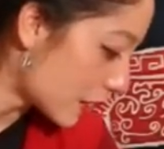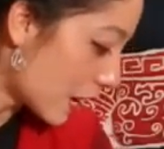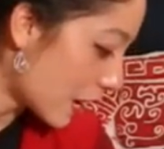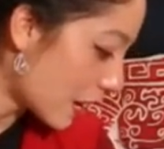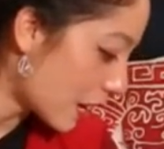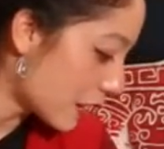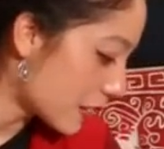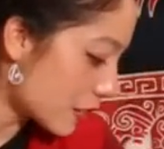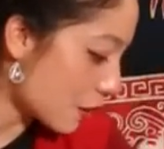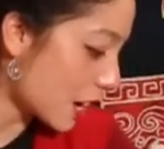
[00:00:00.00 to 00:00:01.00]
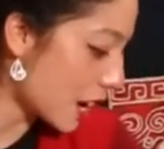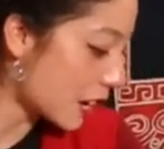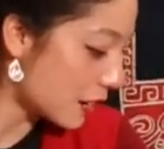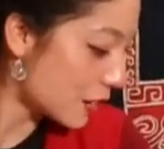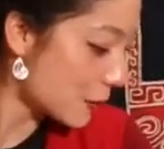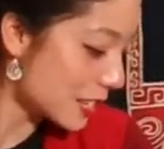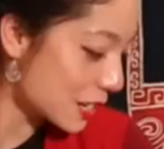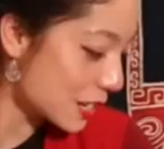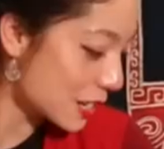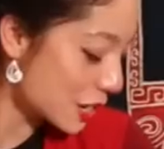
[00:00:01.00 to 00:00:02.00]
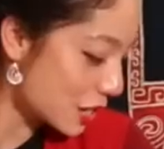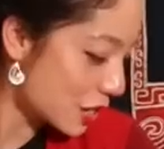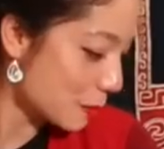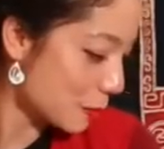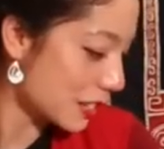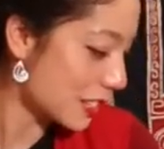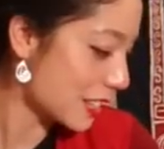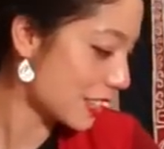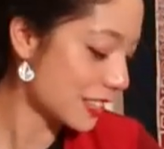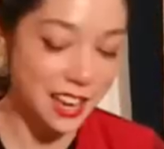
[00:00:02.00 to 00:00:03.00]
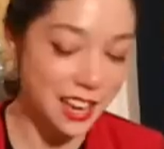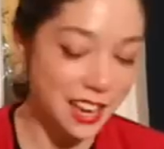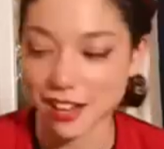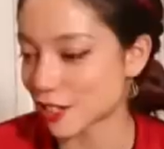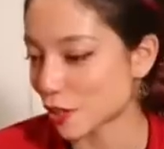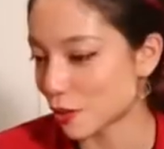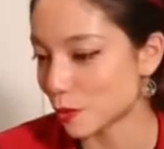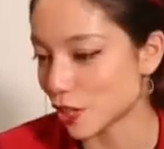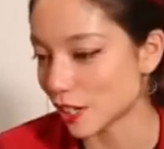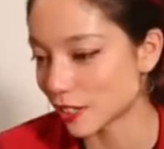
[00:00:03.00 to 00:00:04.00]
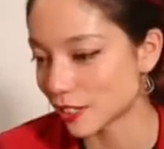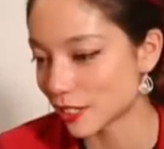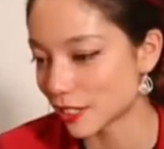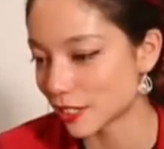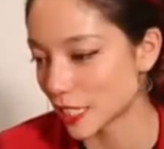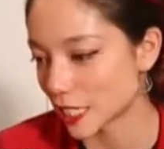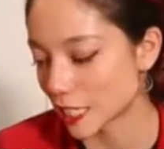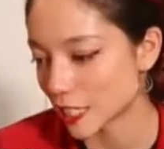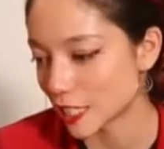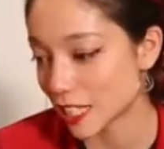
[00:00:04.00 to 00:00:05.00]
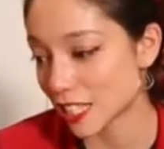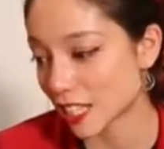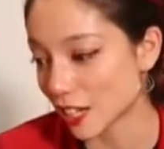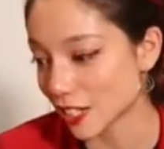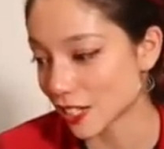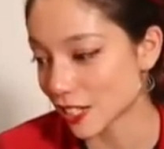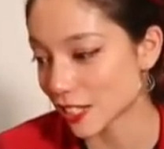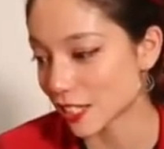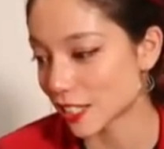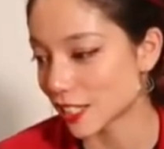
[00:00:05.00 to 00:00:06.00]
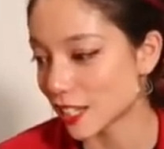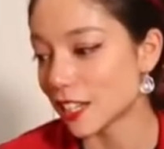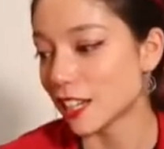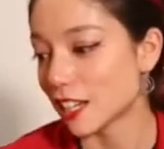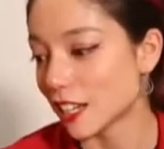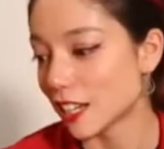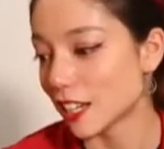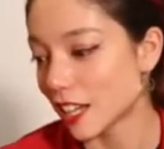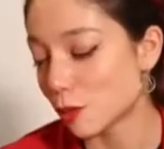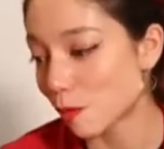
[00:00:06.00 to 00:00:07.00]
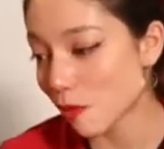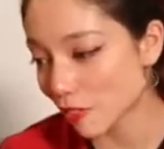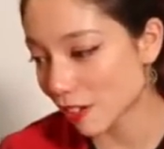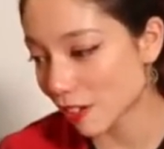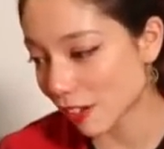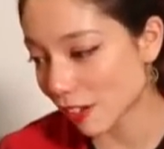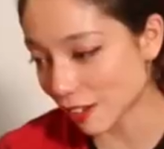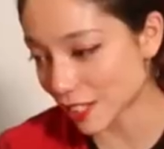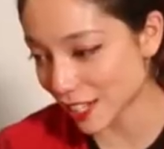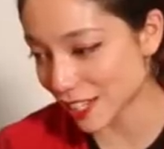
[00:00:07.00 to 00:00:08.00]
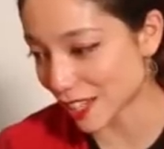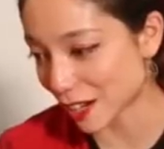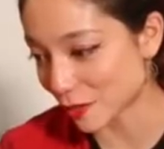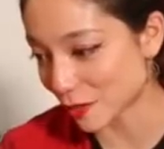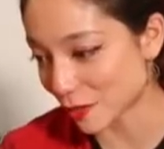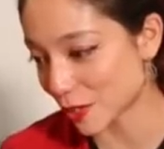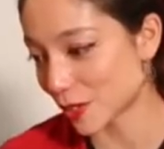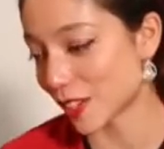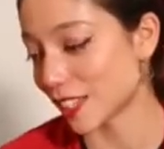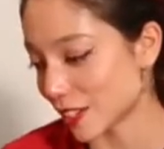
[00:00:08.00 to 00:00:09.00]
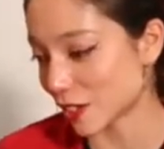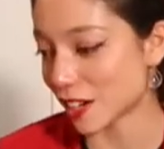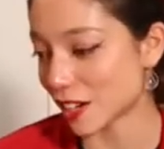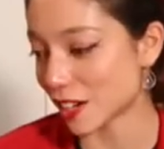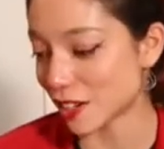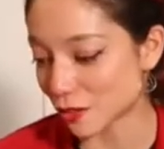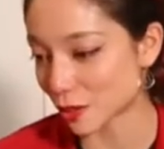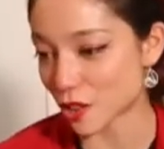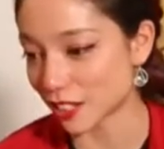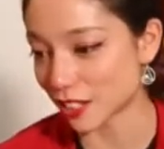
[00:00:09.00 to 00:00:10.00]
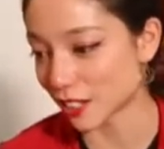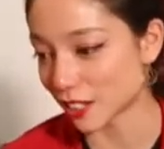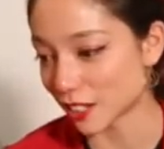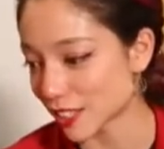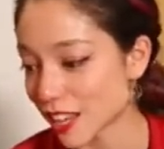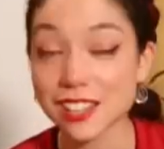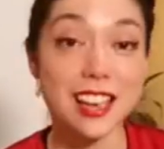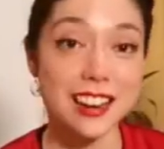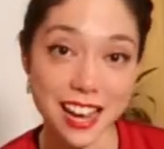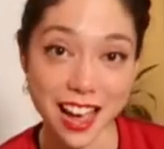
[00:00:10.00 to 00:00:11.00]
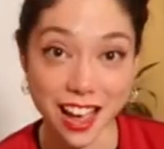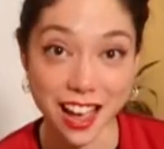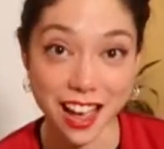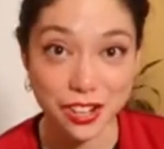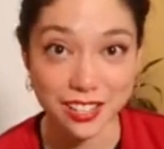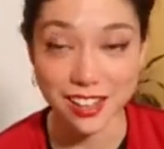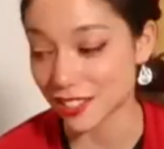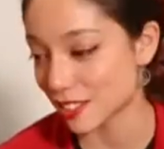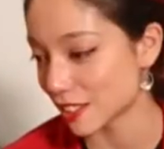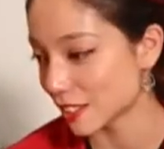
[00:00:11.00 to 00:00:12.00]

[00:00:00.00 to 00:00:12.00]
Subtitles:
Kaylee says, okay, here's my suggestion because this is chaos OMG. This is chaos. And to be perfectly honest, I need to sign off soon so I can eat dinner and drink some water because you got to stay hydrated, kids.